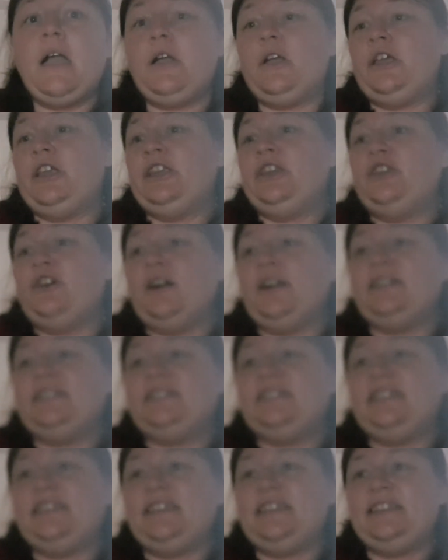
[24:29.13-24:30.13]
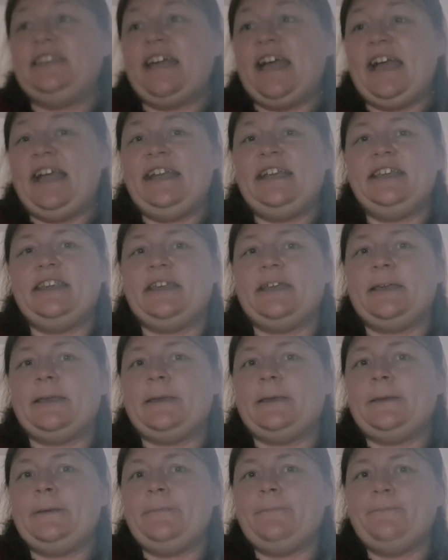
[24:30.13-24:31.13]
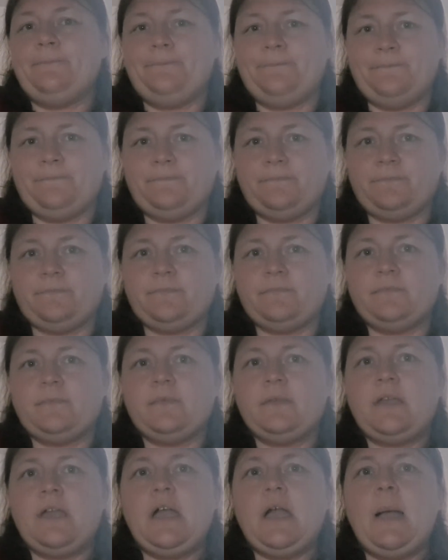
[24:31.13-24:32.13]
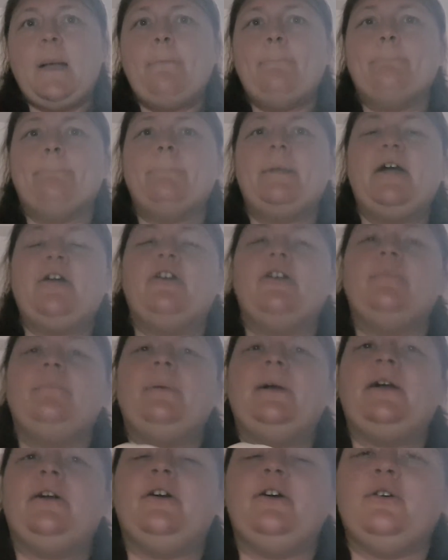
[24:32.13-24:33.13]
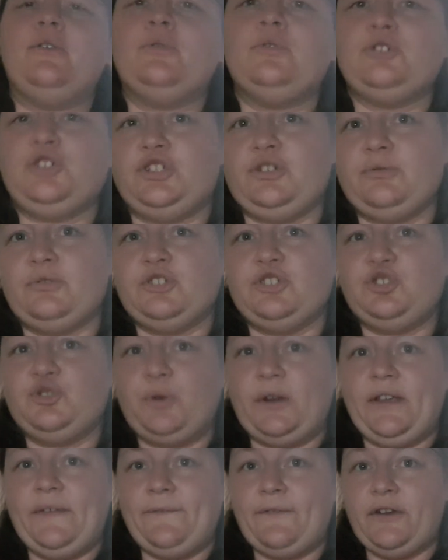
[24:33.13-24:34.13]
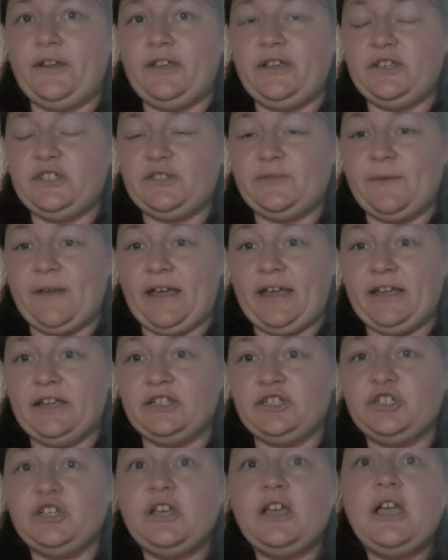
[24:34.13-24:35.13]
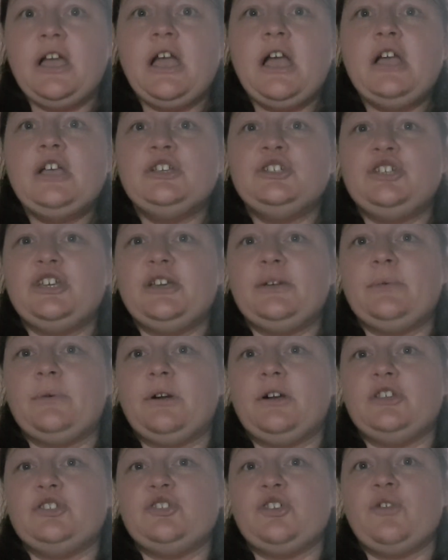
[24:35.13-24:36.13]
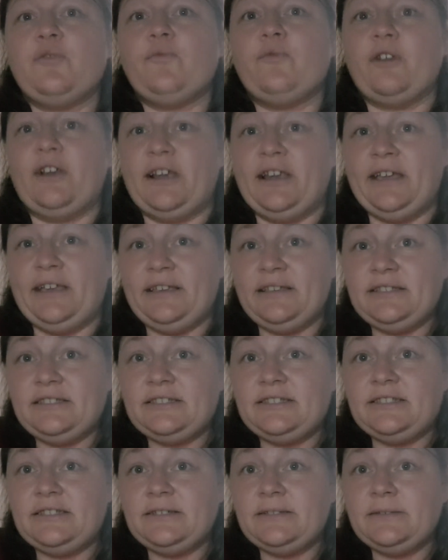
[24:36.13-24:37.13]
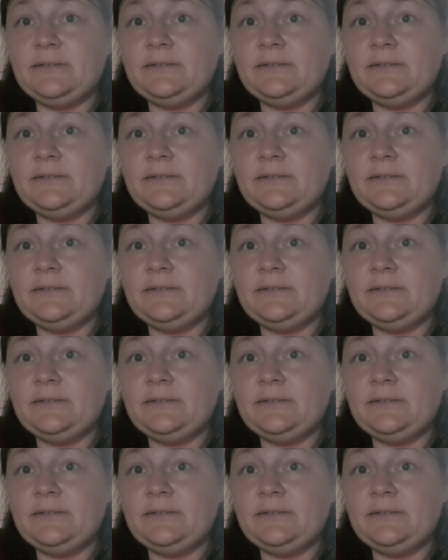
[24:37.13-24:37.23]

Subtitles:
In 1980, Mary Bell, she was 23 years of age. She was released.